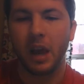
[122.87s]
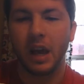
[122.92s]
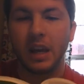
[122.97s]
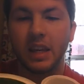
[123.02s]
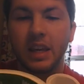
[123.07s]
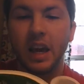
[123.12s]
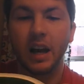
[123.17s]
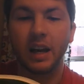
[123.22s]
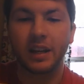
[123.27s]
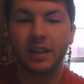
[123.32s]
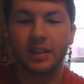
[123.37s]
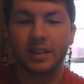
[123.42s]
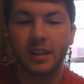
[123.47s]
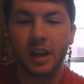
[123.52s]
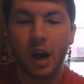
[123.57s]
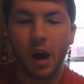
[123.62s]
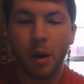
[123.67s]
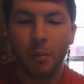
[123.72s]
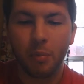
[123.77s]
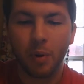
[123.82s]
Yikes!
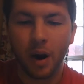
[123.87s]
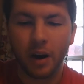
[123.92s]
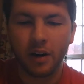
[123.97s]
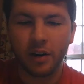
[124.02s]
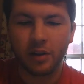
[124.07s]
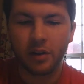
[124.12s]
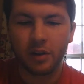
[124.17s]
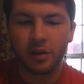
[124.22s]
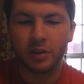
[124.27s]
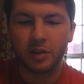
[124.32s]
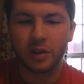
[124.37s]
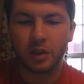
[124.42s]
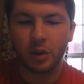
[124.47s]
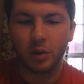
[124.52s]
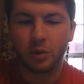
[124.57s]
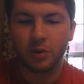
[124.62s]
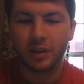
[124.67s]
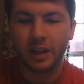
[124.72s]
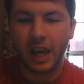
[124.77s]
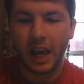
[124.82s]
Predators
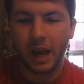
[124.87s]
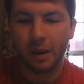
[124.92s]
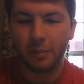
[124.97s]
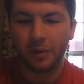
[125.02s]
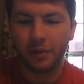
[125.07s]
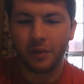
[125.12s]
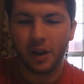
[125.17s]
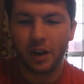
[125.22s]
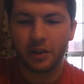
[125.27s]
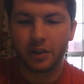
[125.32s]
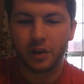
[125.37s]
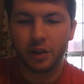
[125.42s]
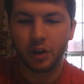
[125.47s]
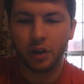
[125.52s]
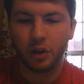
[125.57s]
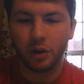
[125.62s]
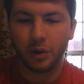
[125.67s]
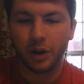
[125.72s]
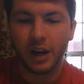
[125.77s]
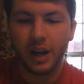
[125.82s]
use camouflage
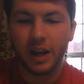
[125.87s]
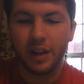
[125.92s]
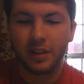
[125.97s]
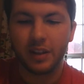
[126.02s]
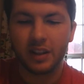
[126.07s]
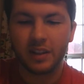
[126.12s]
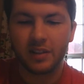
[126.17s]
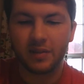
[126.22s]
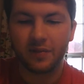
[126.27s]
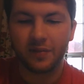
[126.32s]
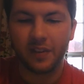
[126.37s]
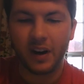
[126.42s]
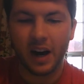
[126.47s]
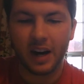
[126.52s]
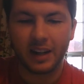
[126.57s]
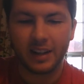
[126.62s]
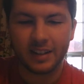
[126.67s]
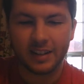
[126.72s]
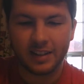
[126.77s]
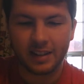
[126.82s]
too. This
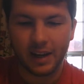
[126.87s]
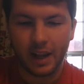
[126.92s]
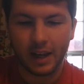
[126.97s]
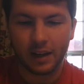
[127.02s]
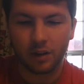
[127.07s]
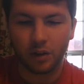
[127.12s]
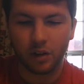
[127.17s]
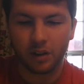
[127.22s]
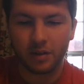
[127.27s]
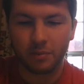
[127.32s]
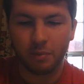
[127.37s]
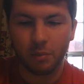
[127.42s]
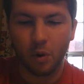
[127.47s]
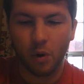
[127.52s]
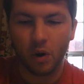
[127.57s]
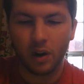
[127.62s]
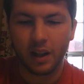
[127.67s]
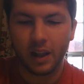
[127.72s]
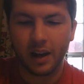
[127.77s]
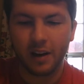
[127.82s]
vine snake looks
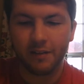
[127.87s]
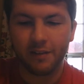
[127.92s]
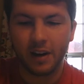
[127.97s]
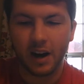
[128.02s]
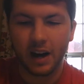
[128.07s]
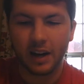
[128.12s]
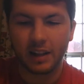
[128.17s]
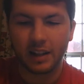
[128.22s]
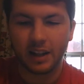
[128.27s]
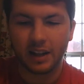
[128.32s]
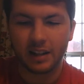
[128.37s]
more like a vine than